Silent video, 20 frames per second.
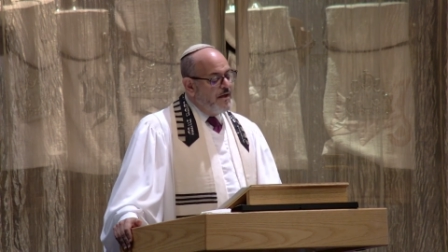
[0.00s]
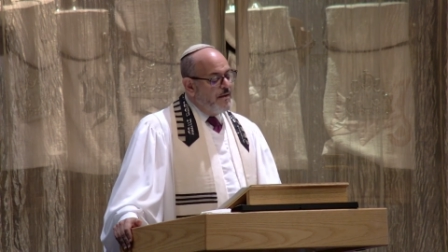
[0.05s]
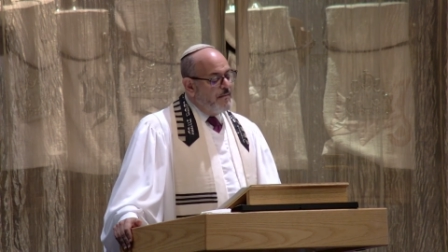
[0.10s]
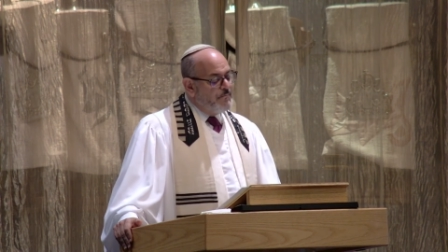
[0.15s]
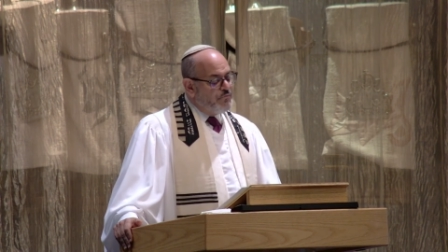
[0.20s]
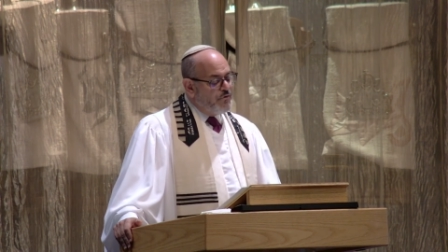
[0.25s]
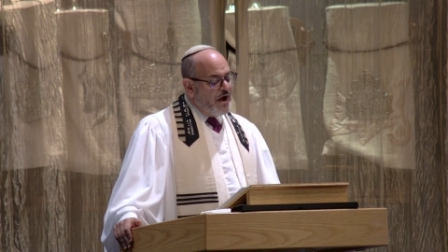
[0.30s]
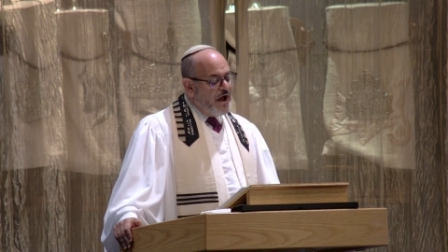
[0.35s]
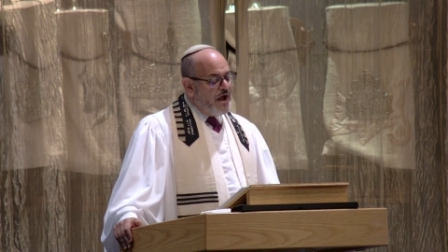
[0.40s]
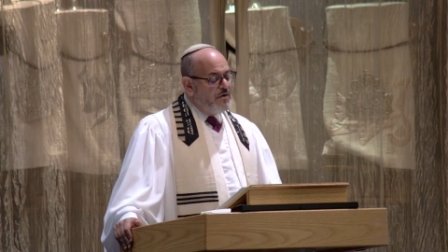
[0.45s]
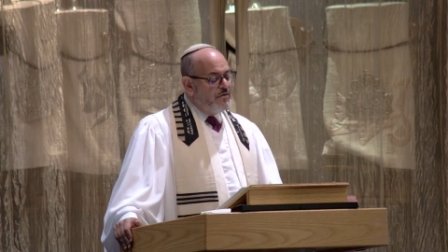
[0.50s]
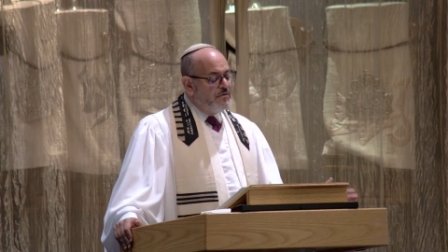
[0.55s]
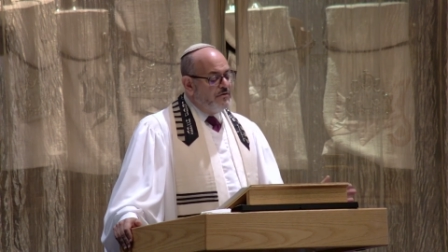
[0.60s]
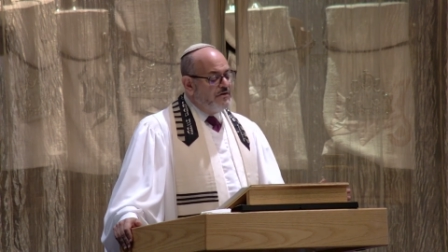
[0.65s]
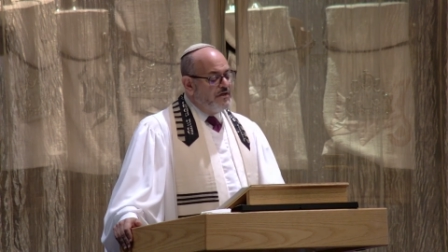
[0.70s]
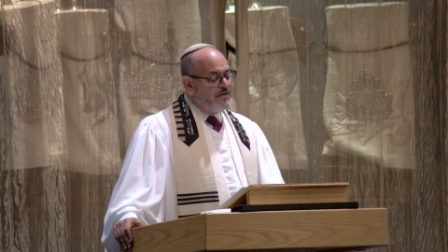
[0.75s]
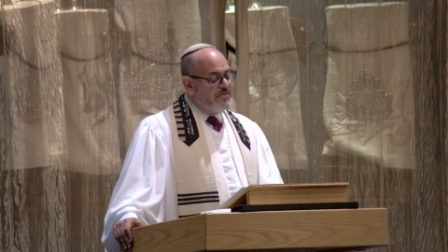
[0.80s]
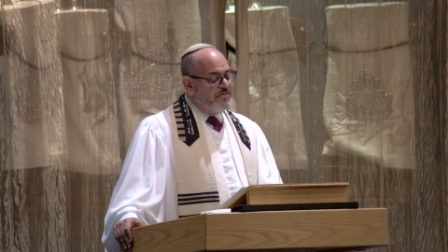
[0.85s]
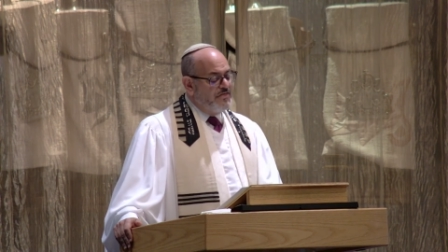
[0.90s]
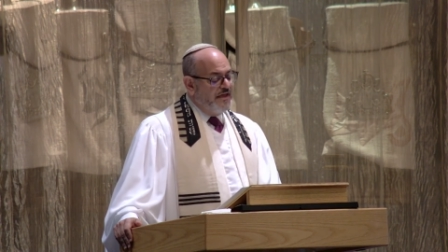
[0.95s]
Brown
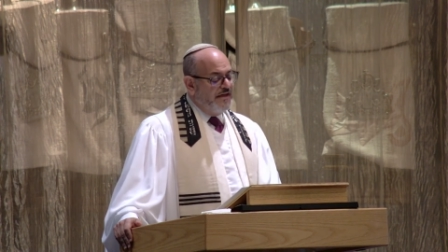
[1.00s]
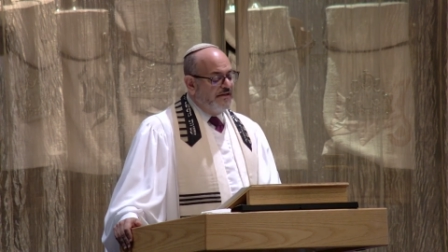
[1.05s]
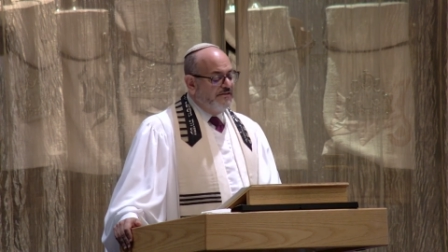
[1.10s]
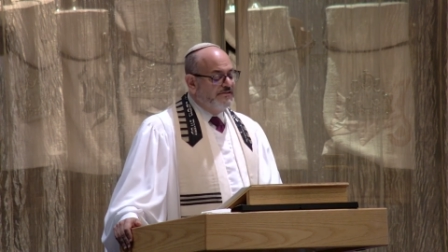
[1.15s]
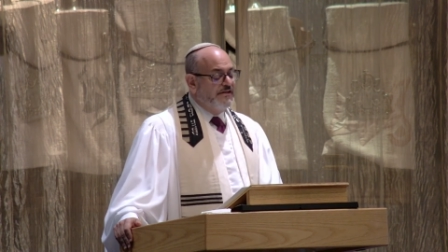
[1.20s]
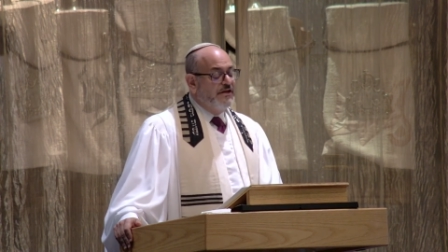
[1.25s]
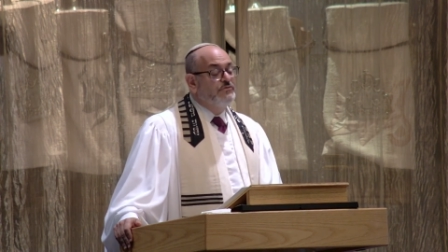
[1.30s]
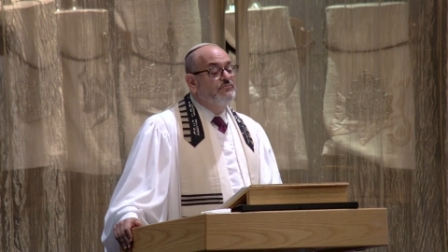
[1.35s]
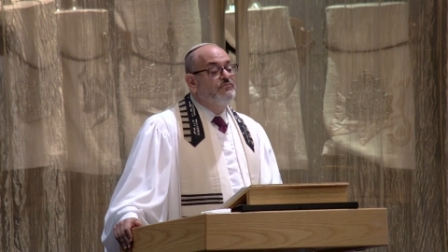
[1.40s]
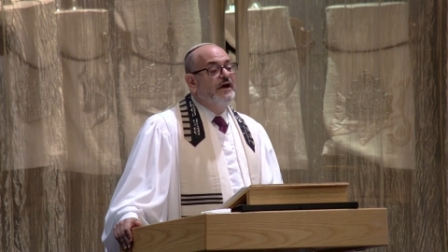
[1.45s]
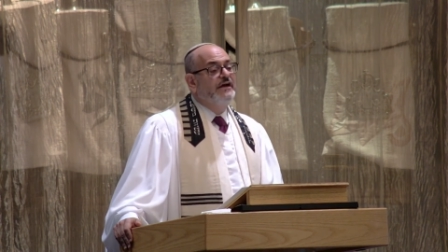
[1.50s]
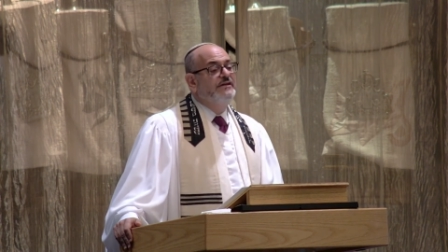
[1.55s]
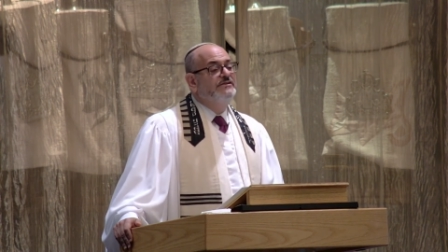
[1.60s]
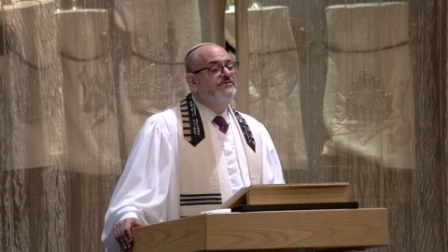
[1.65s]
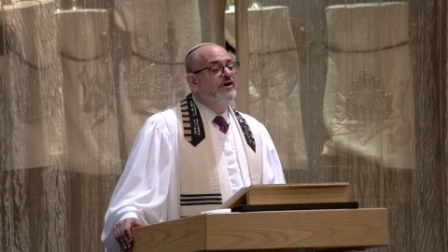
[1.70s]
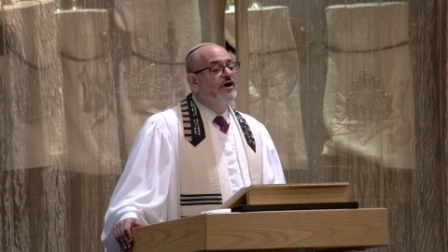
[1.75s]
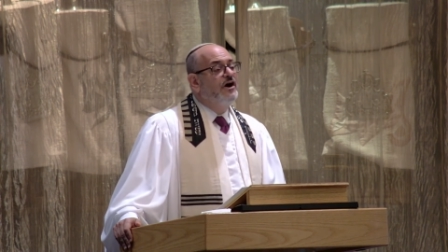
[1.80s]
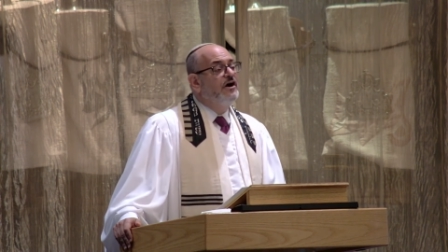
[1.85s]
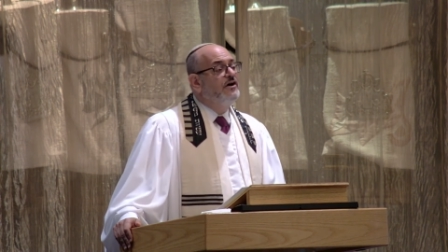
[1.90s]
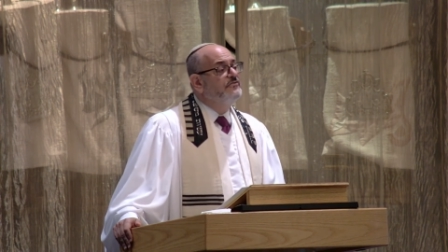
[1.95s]
thinks and writes
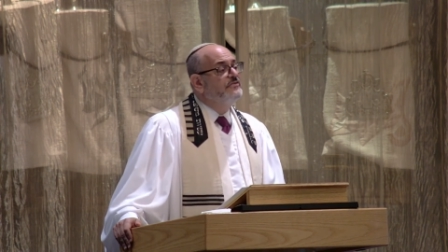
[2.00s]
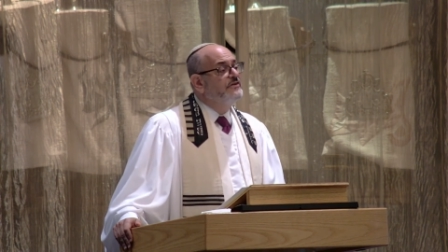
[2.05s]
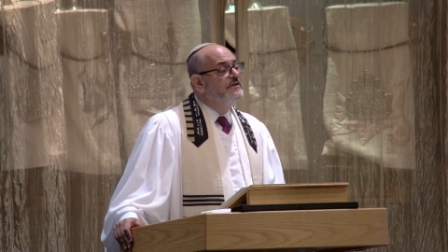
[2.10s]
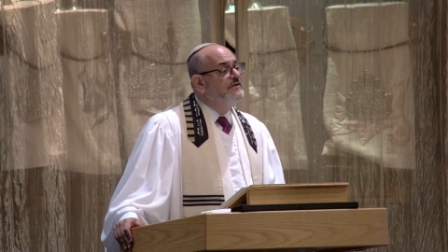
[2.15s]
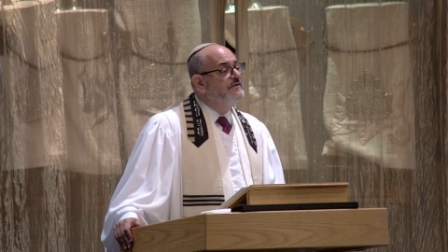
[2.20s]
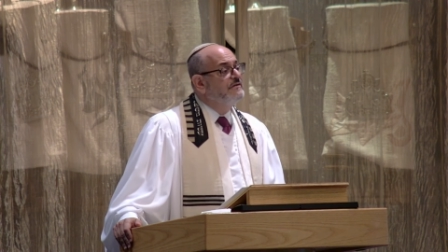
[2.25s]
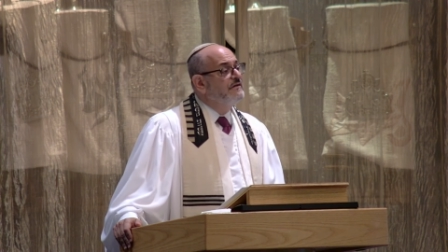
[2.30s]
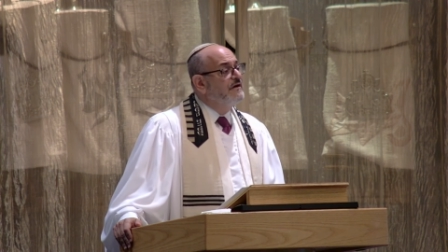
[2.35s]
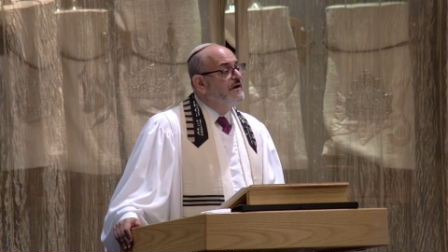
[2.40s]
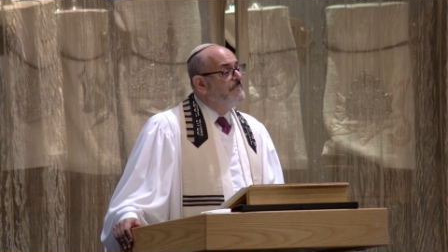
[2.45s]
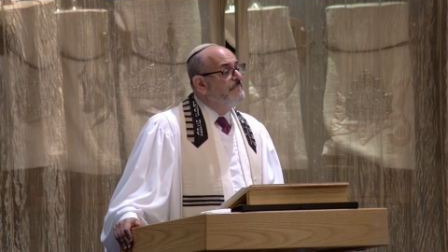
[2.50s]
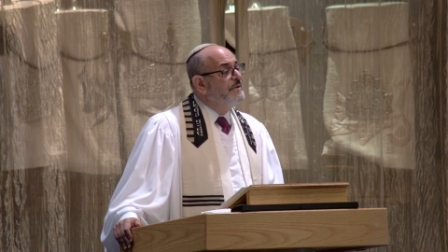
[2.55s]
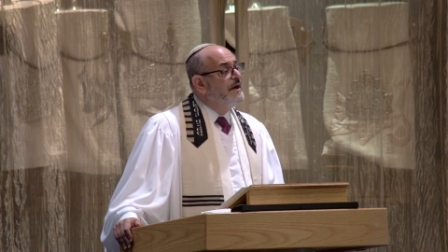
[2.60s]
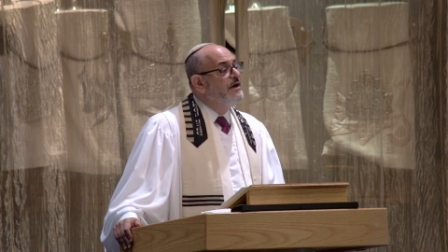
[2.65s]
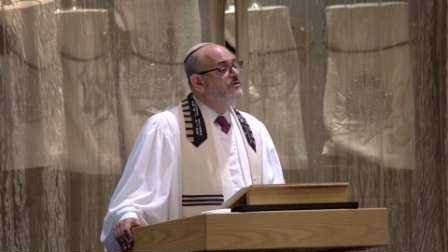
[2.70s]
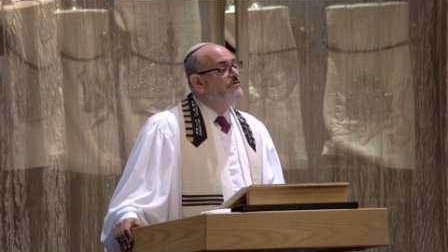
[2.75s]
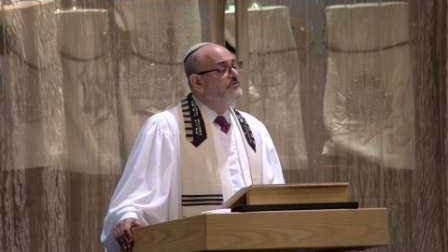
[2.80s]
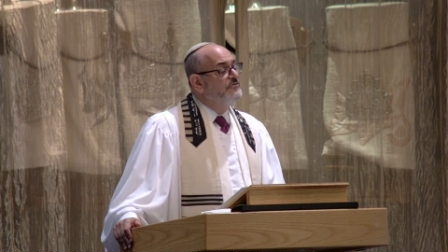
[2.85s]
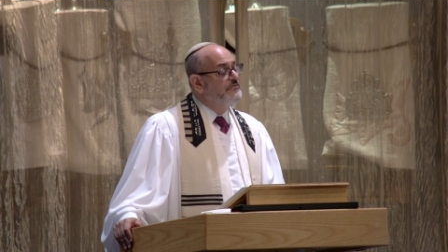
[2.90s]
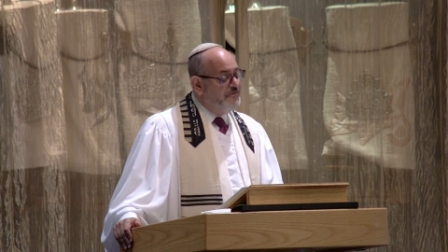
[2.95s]
often
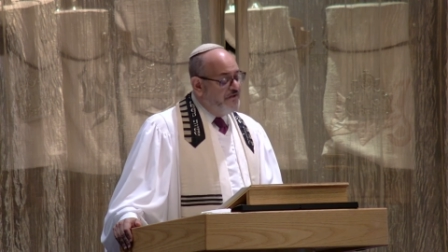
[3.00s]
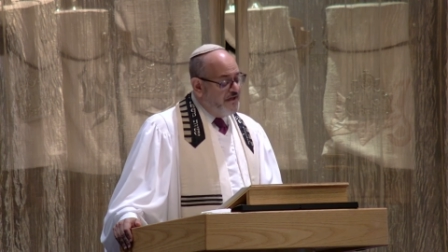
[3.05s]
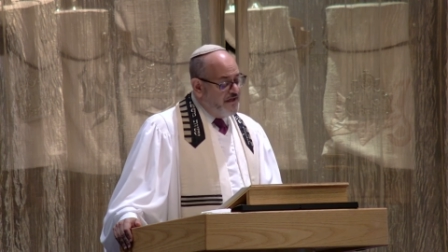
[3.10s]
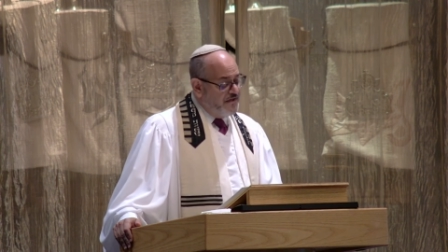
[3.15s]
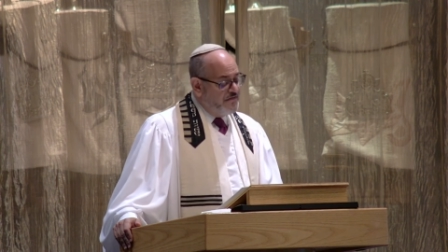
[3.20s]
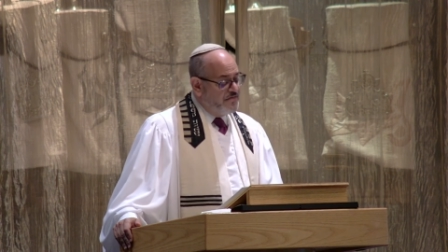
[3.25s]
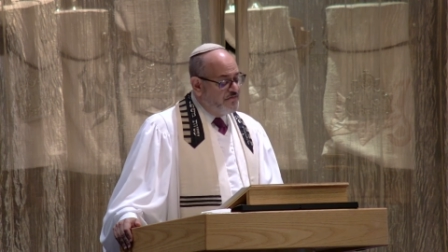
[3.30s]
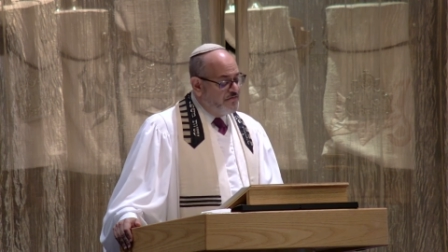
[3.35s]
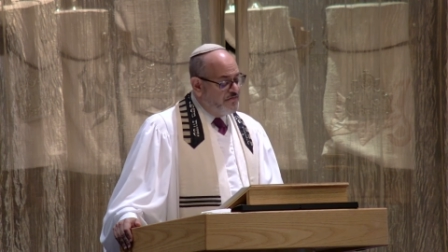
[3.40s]
about faith.